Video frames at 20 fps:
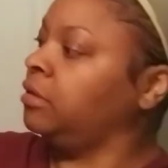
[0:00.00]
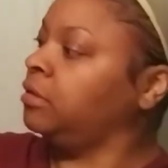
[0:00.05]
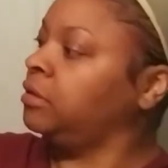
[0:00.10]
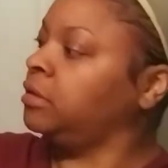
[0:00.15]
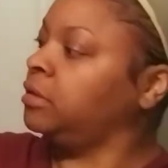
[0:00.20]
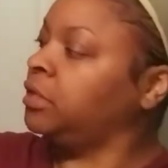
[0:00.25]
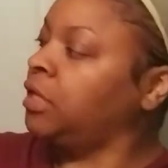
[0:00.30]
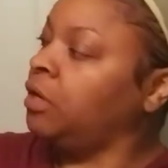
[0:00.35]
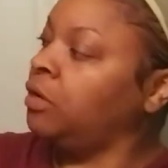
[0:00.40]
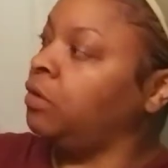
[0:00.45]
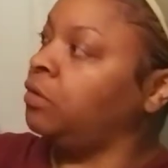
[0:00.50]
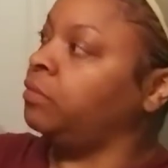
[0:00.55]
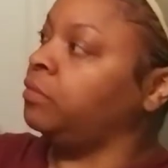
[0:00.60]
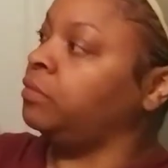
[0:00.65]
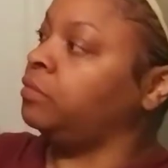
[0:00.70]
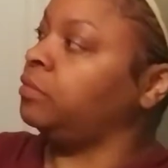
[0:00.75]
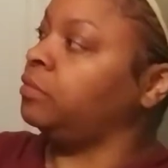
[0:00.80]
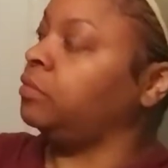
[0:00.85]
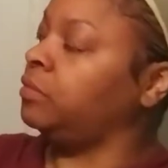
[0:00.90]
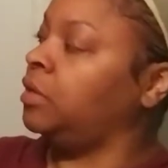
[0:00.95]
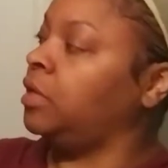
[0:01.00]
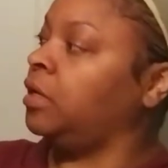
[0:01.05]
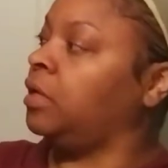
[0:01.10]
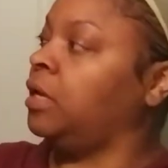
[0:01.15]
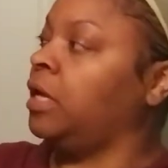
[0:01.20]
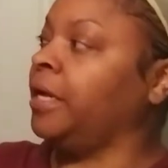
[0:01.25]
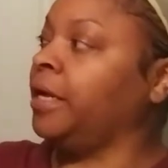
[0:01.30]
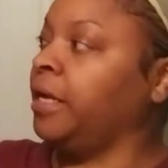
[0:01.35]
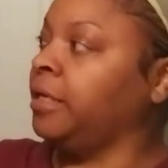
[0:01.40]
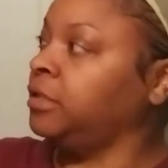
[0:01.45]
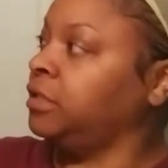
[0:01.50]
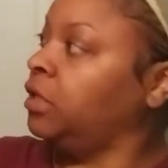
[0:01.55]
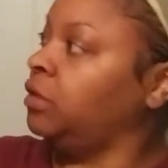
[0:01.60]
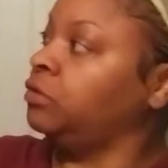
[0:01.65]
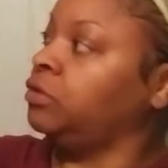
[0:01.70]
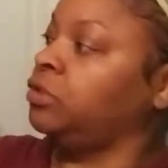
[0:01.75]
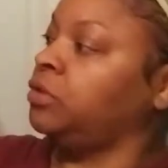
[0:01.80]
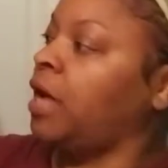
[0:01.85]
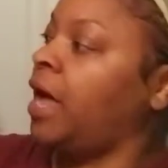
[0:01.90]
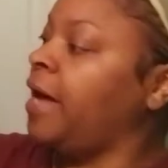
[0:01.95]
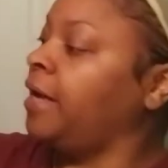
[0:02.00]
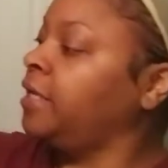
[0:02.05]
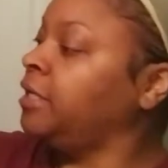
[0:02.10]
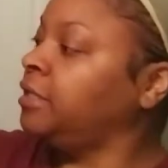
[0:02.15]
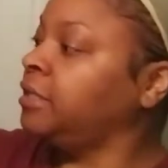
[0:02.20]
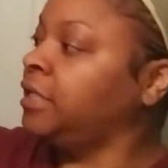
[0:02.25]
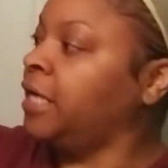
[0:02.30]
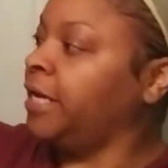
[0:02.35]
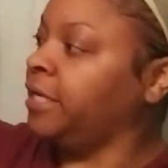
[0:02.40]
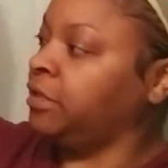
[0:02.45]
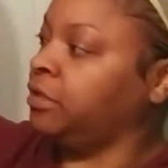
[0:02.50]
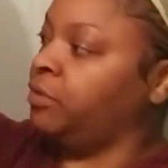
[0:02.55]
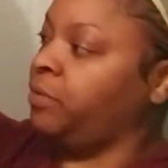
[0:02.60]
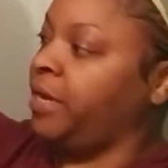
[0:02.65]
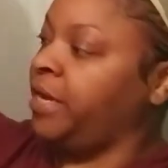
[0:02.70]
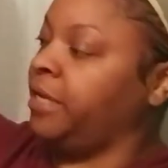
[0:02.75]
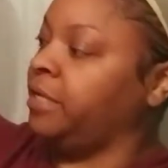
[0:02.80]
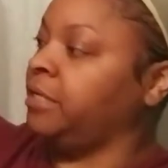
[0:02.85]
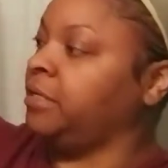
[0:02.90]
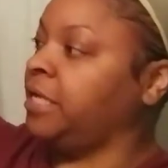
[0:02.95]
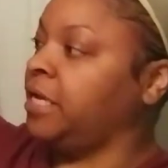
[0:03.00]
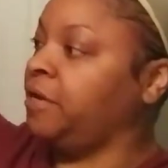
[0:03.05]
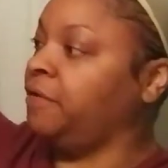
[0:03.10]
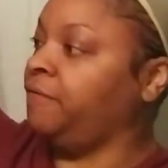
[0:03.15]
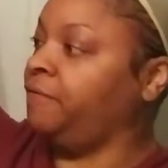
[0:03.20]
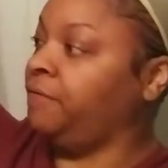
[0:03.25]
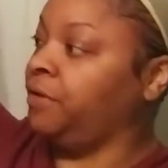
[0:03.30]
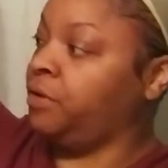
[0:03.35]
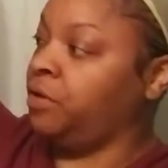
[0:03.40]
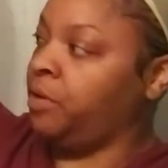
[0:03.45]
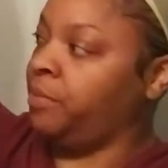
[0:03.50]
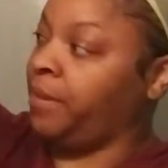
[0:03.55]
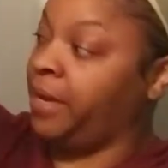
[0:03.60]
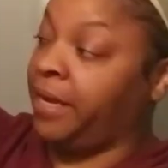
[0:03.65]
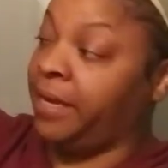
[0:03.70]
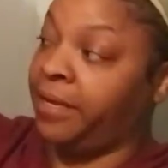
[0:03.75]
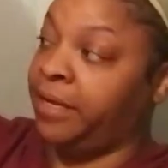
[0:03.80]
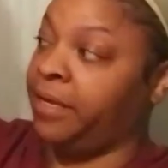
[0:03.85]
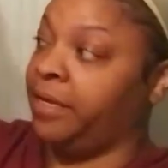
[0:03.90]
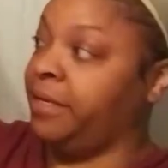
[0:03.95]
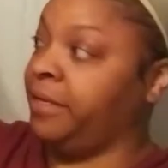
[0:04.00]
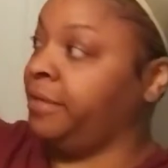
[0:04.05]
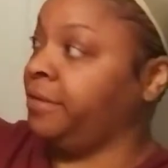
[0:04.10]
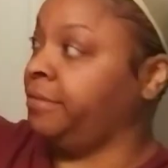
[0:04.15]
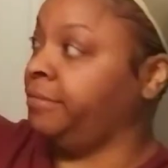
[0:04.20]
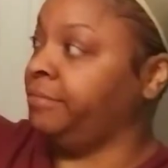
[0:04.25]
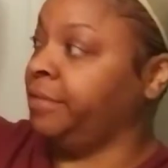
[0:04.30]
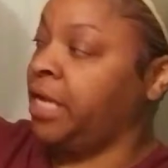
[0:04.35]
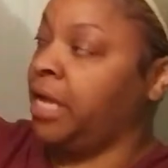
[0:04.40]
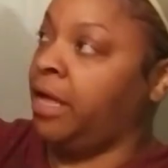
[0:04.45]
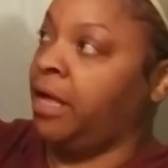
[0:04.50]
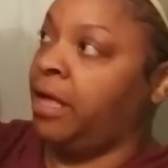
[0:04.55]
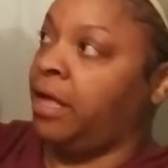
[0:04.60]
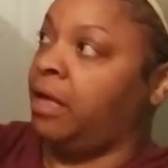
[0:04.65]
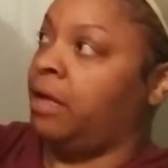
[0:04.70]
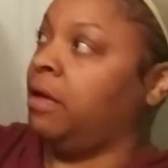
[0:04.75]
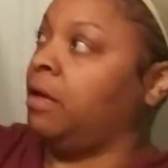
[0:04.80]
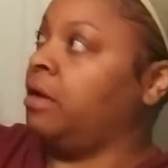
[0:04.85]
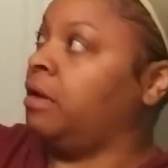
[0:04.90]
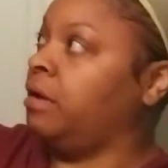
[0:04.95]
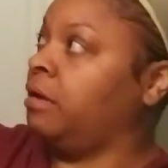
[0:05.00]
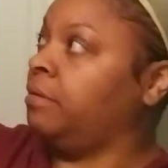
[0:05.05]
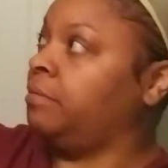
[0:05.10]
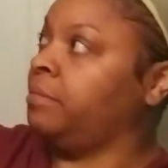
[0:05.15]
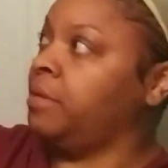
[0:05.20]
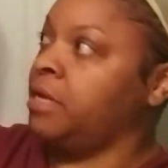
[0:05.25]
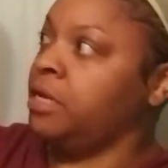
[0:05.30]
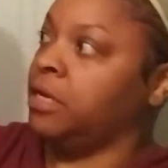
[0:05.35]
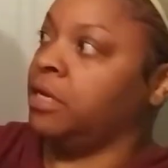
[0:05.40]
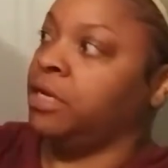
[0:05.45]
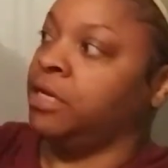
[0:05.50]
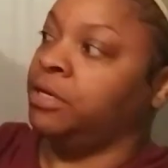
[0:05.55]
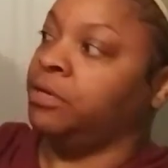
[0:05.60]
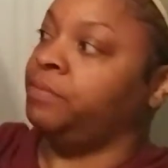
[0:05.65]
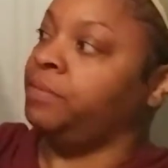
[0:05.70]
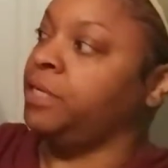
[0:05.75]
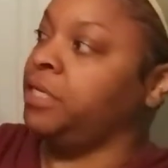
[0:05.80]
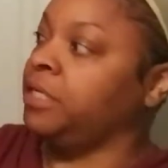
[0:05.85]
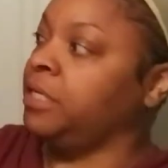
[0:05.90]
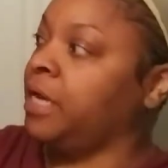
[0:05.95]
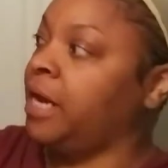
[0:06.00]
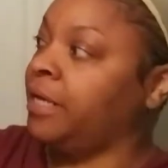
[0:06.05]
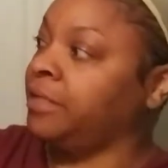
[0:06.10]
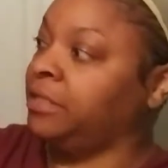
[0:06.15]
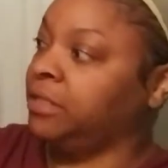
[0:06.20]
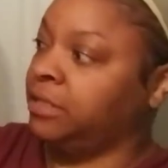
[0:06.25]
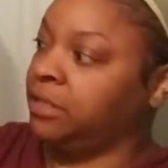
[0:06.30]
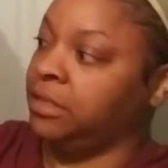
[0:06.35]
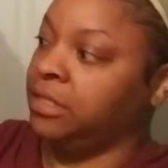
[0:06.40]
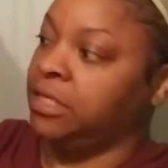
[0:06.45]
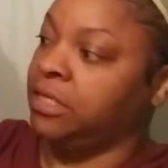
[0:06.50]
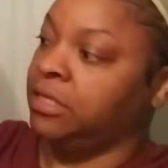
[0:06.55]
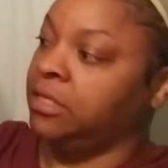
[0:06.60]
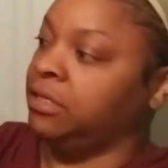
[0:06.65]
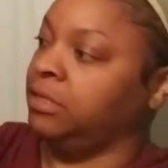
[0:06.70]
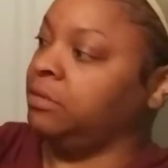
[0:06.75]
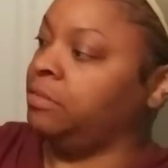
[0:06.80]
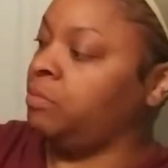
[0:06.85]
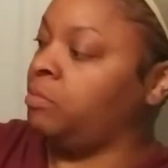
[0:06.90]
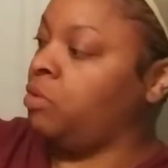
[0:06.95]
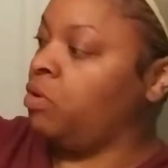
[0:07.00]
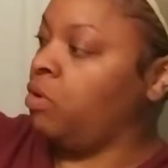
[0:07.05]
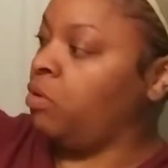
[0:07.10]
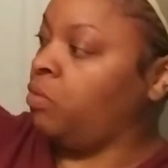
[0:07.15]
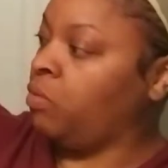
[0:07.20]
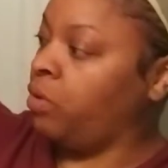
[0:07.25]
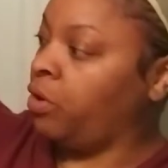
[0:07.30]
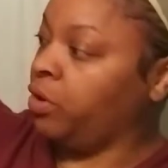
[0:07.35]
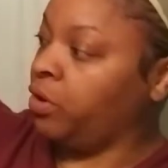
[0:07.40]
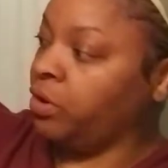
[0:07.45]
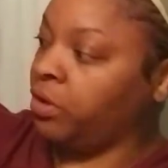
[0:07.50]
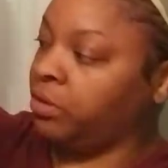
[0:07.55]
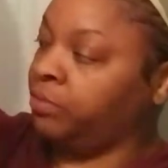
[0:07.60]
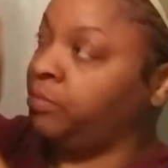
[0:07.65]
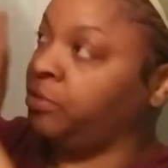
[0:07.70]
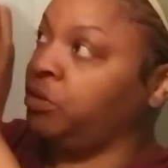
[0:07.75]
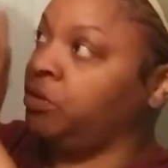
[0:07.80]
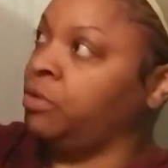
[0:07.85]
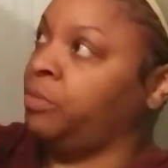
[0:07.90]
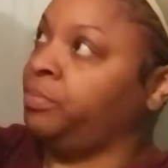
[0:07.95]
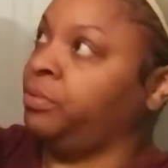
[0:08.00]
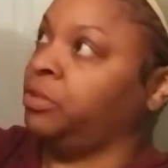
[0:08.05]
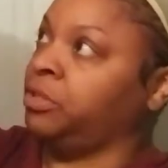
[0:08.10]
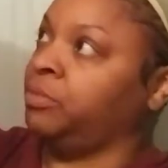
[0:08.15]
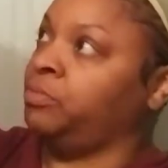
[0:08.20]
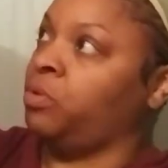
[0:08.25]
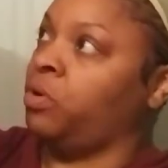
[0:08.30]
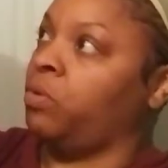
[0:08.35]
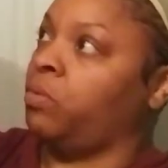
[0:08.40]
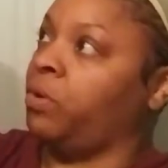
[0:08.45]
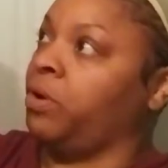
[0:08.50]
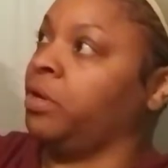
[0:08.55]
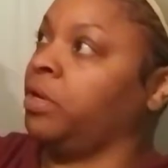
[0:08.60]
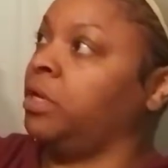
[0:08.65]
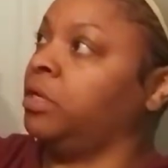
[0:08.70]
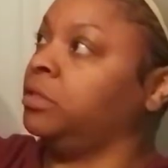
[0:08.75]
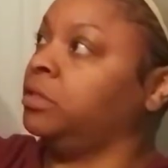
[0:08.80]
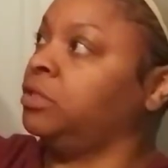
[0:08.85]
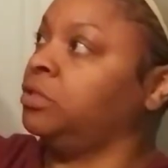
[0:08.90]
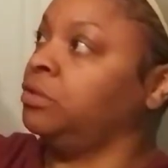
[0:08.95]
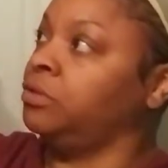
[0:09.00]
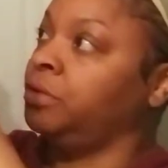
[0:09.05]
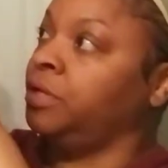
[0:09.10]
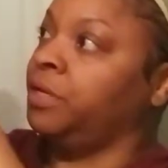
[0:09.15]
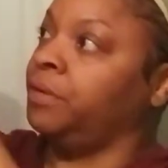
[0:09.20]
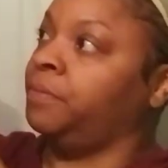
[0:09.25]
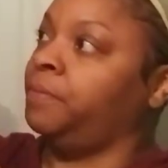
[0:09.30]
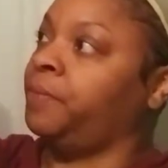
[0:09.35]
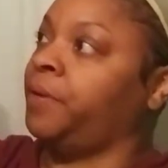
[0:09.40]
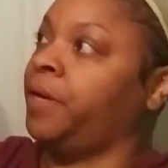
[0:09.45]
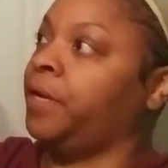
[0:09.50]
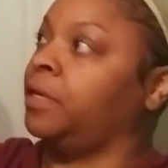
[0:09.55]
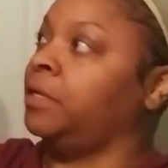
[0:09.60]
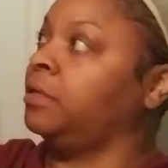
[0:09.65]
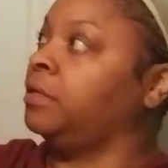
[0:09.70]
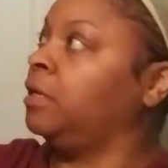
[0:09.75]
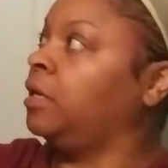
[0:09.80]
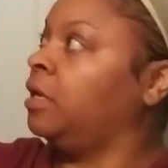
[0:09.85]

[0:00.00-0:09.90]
so like I told you, I didn't like the way that it fit on my head. It could be that I just need more work, you know, put some more work into it, but